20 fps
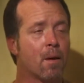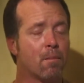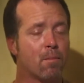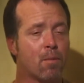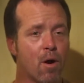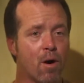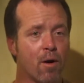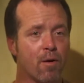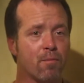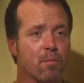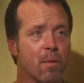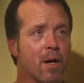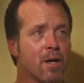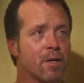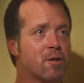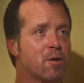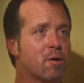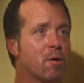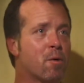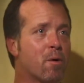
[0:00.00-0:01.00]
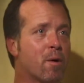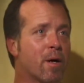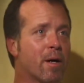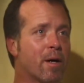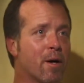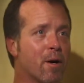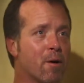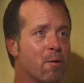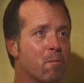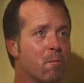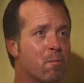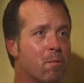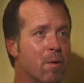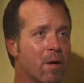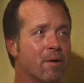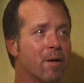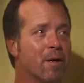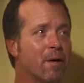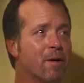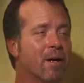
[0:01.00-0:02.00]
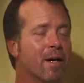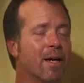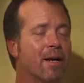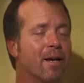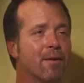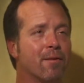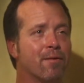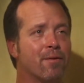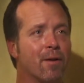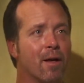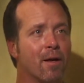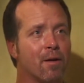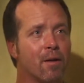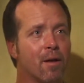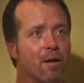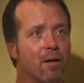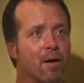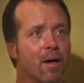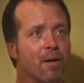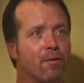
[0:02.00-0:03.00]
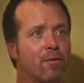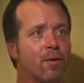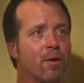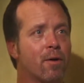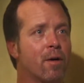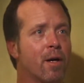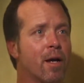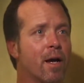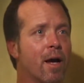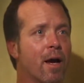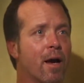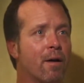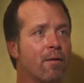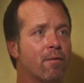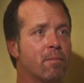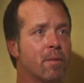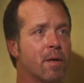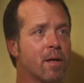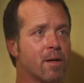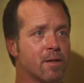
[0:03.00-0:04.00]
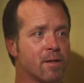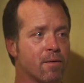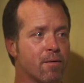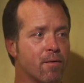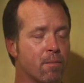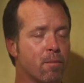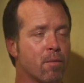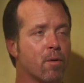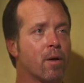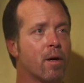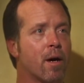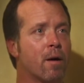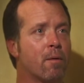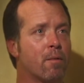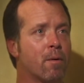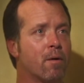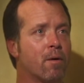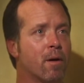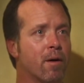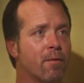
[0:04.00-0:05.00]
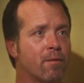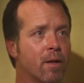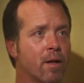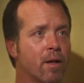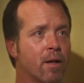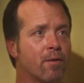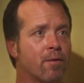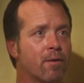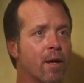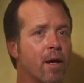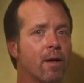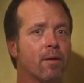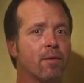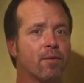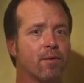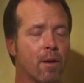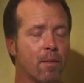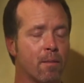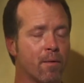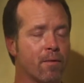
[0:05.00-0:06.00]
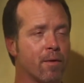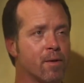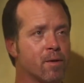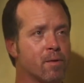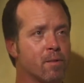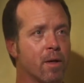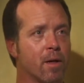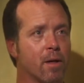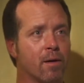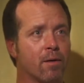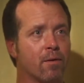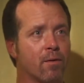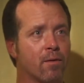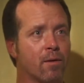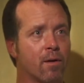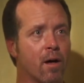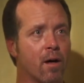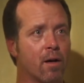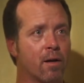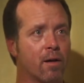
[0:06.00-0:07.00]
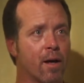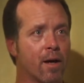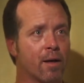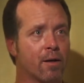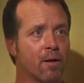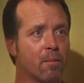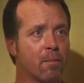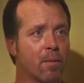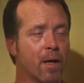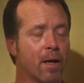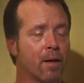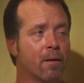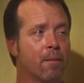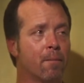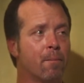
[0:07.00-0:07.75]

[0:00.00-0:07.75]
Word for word: Part of my story, unwillingly, is that in the last year and a half, because of the book I wrote, Left at East Gate, some of these witnesses contacted me